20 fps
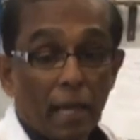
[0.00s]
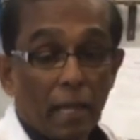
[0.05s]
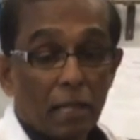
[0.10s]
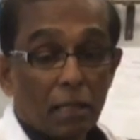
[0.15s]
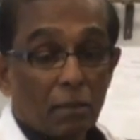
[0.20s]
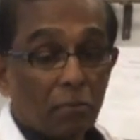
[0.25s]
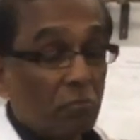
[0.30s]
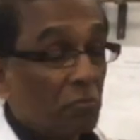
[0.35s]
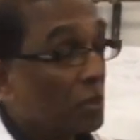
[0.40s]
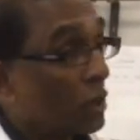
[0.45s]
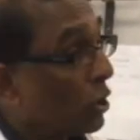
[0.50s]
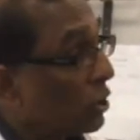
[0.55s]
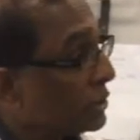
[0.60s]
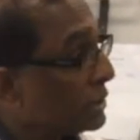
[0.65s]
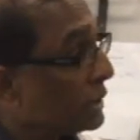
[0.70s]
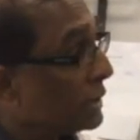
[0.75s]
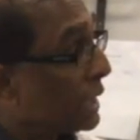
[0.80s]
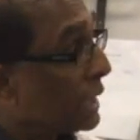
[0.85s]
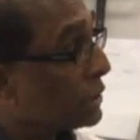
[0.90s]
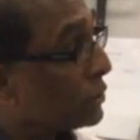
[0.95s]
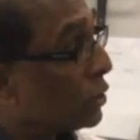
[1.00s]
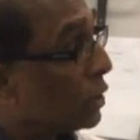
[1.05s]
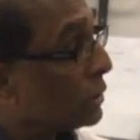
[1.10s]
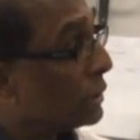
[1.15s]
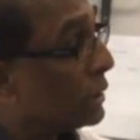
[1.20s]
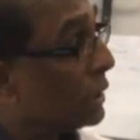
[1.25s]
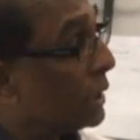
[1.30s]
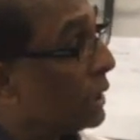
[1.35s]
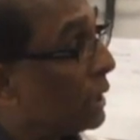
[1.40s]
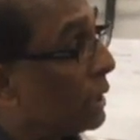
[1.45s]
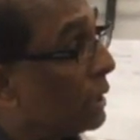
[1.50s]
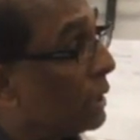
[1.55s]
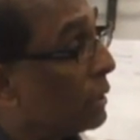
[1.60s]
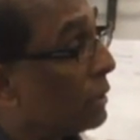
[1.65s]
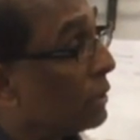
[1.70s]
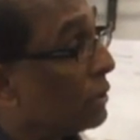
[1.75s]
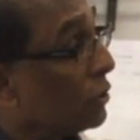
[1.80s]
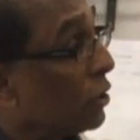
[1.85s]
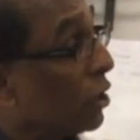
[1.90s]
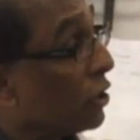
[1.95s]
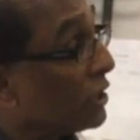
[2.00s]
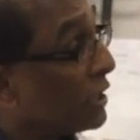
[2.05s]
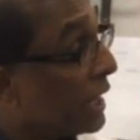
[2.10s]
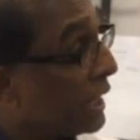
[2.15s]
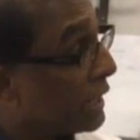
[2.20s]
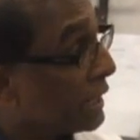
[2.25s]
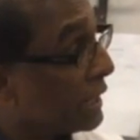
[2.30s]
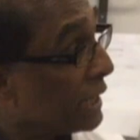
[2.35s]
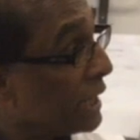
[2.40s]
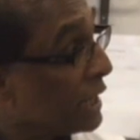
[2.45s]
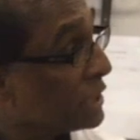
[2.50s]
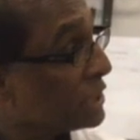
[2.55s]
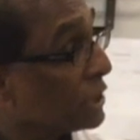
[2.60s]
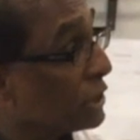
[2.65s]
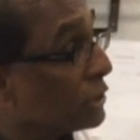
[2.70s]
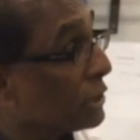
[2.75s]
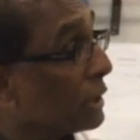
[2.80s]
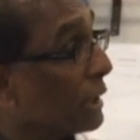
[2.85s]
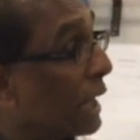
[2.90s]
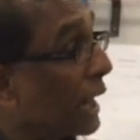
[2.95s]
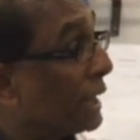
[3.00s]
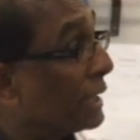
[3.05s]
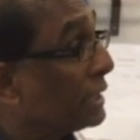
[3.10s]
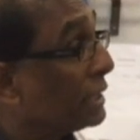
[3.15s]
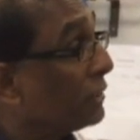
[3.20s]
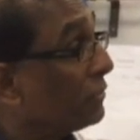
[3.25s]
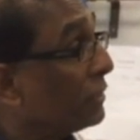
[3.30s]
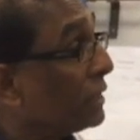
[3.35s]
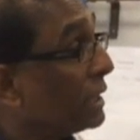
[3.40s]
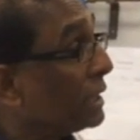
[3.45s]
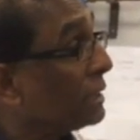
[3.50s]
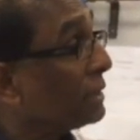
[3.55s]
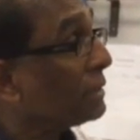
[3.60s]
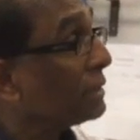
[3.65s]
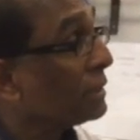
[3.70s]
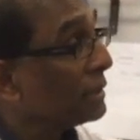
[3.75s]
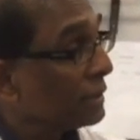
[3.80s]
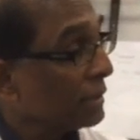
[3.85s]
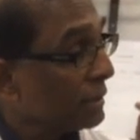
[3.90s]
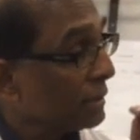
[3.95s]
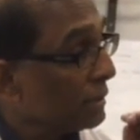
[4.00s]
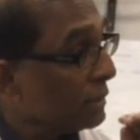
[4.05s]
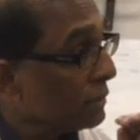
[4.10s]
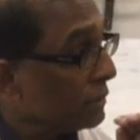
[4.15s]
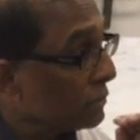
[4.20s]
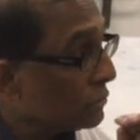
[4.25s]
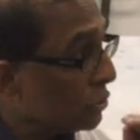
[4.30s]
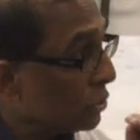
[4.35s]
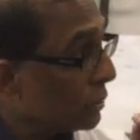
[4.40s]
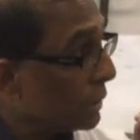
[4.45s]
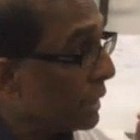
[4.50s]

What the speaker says: And because it has got the non-degradation additive in it, so